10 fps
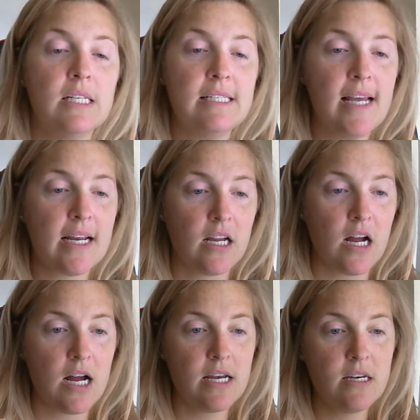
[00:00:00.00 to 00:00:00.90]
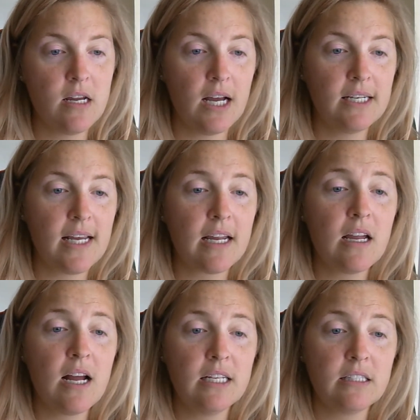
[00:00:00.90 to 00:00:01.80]
Decagon. A
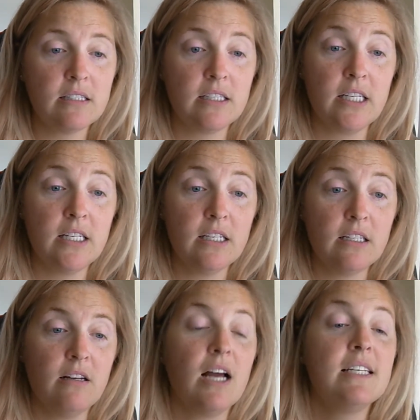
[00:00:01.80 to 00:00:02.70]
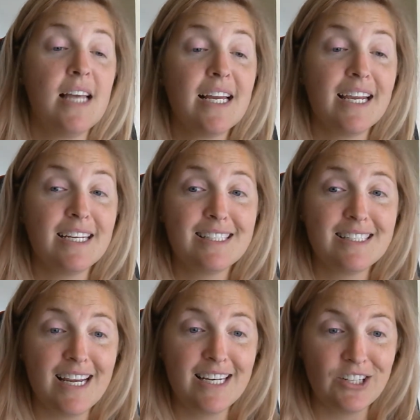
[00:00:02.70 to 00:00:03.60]
decade is
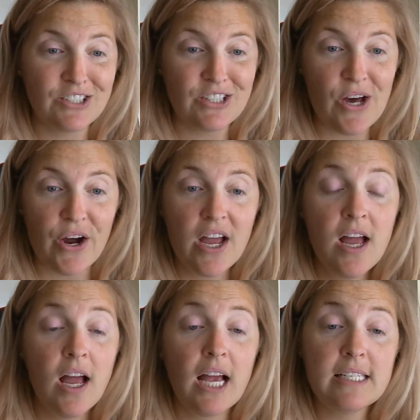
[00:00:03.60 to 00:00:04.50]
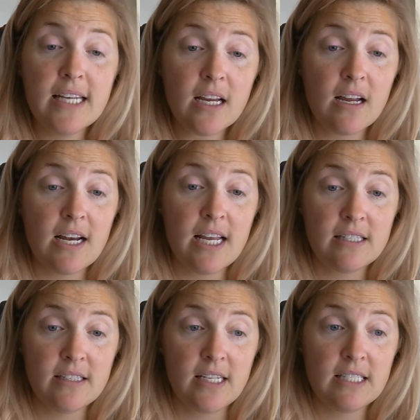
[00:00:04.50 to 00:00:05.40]
10 years long. A decagon
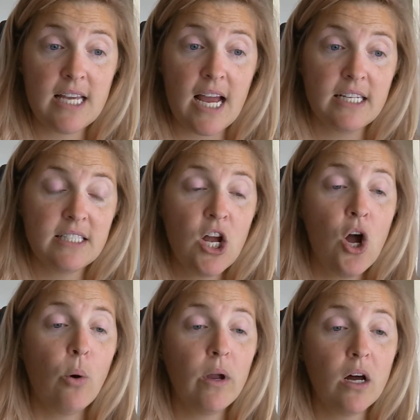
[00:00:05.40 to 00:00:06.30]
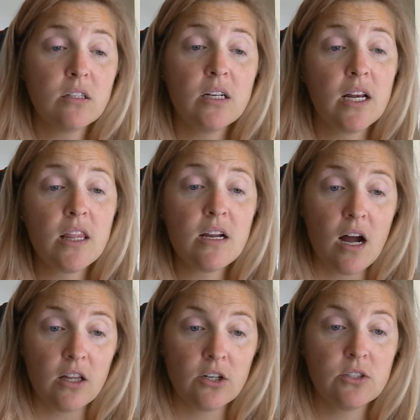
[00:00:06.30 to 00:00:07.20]
has 10 sides. We alternated the
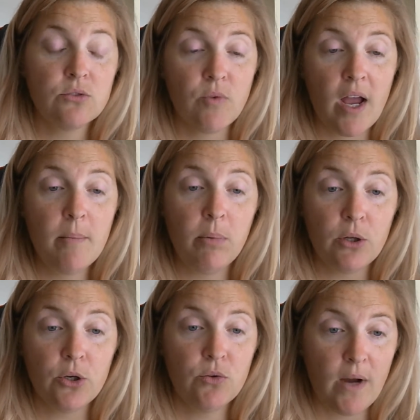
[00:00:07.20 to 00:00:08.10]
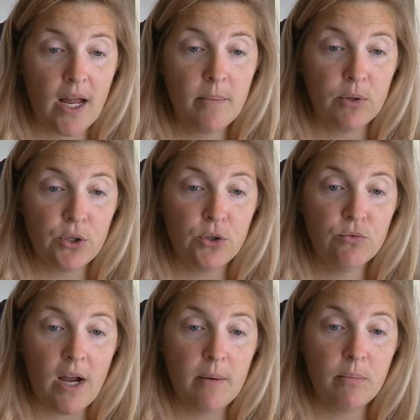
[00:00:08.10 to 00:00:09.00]
colors red, blue, red, blue,
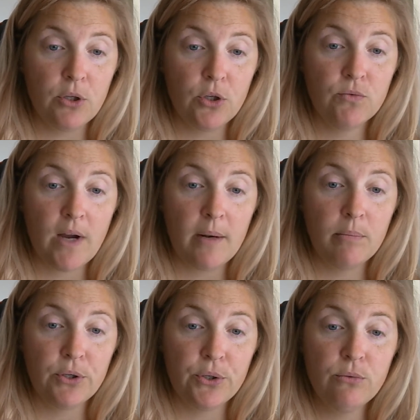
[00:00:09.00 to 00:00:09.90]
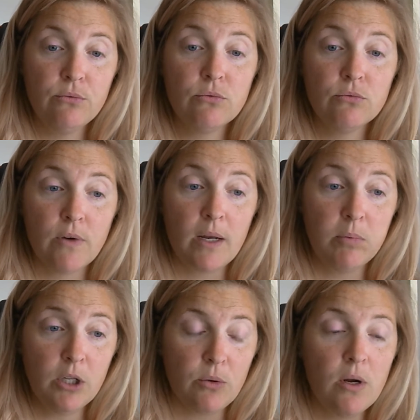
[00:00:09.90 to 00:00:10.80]
red, blue, red, blue, red,
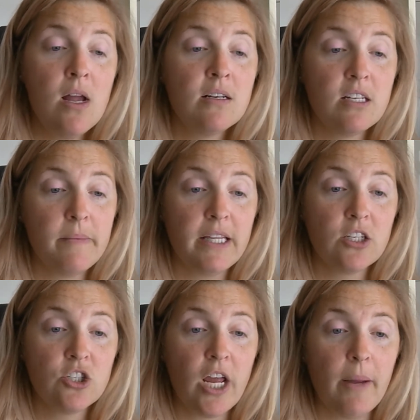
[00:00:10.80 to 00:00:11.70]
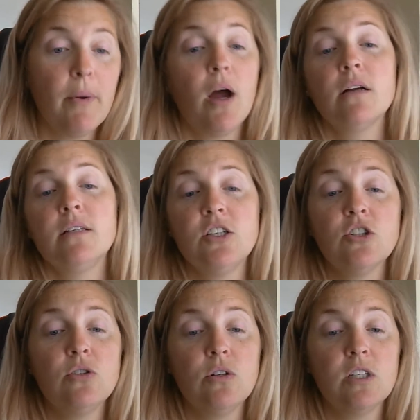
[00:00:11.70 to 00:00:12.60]
blue to make this shape. Our
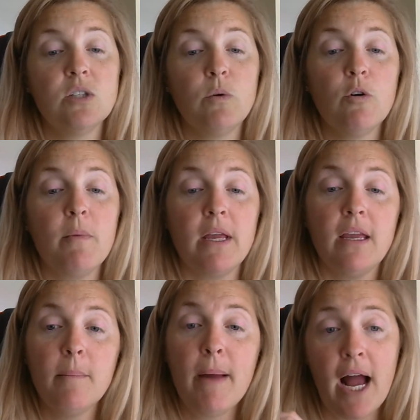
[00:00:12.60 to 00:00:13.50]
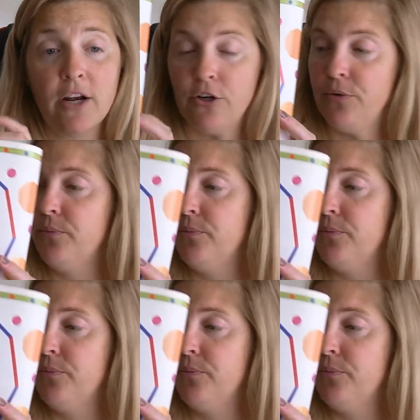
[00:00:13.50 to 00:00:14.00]
teacher told us we were making a pattern.